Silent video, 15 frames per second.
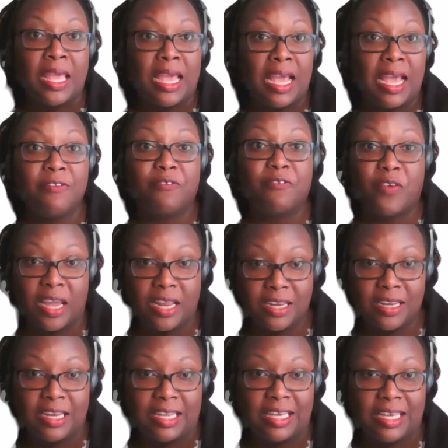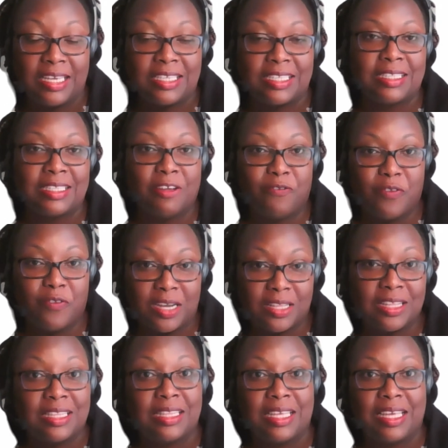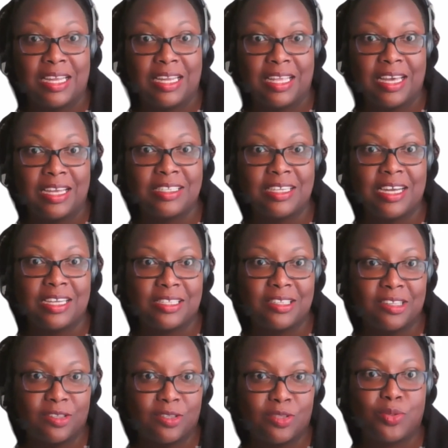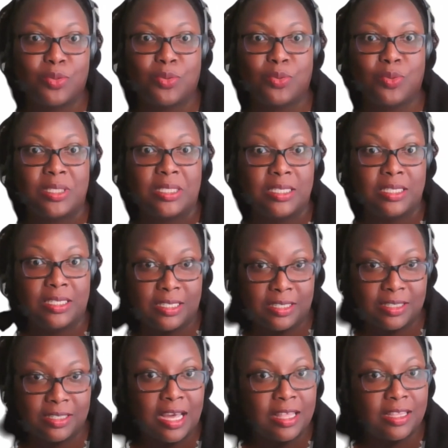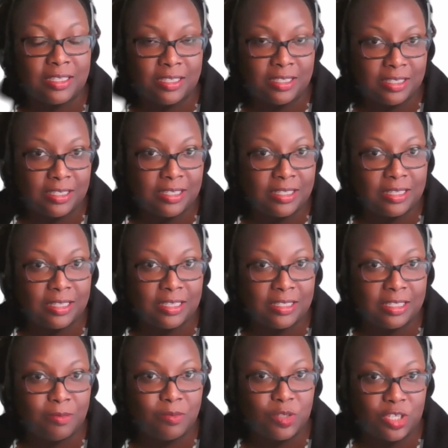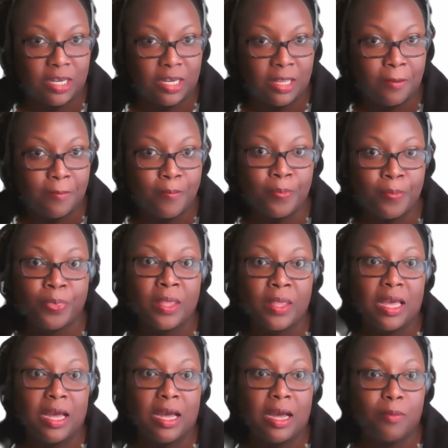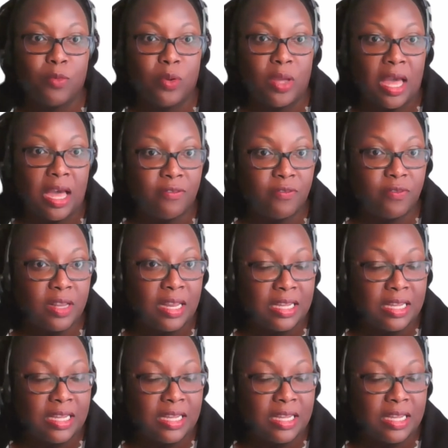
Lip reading: And finally is the fact that they can get access to other cities in the same journey. We have